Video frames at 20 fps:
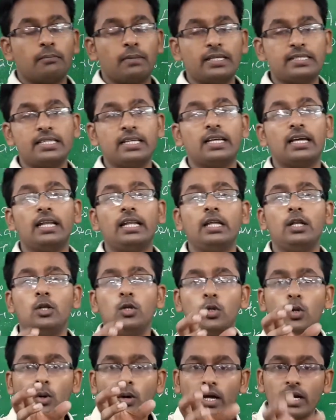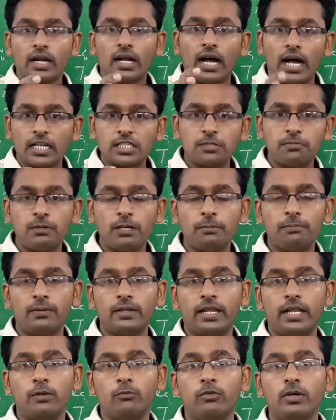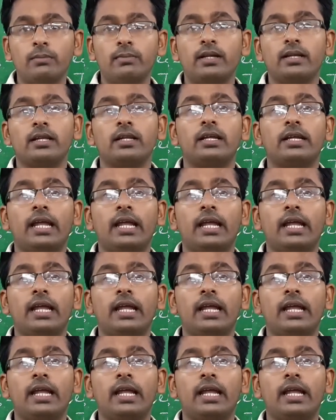basically lower caste people and women